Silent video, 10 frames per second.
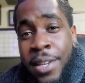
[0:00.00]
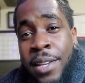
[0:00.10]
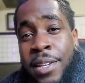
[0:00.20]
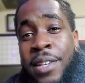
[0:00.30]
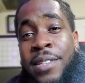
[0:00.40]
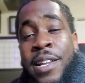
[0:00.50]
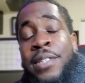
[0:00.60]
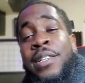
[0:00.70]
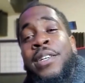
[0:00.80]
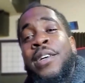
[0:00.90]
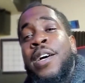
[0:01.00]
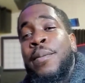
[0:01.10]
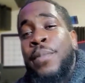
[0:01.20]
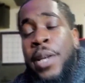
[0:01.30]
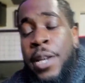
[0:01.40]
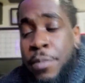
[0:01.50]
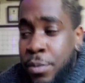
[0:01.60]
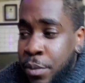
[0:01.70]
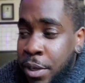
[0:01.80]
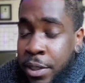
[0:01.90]
GigSalad.com. I've
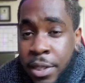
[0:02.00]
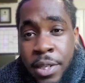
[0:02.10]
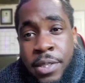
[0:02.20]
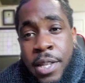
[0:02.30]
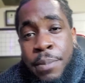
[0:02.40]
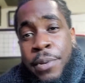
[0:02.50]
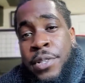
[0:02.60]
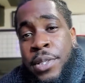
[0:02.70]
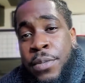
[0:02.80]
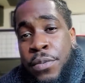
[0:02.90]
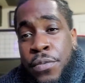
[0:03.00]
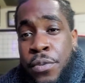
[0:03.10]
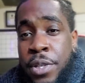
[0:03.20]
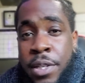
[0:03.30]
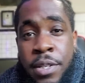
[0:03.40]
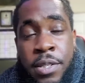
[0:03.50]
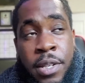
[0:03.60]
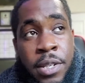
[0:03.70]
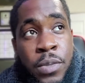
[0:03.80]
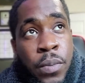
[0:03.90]
been on GigSalad personally for 4 years, and
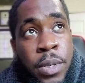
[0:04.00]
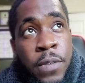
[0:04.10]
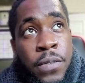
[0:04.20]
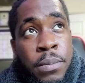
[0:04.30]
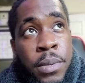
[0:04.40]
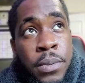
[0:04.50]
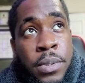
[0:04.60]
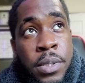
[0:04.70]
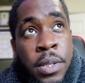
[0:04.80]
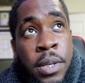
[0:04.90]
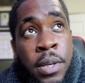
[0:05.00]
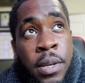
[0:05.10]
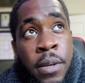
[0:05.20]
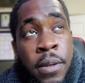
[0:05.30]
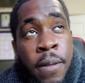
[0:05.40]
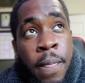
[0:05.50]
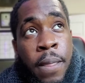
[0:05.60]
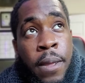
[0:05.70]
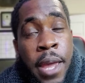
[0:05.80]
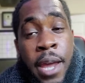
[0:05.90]
it's one of the most
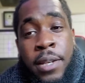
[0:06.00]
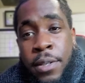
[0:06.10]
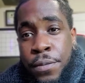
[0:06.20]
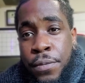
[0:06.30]
active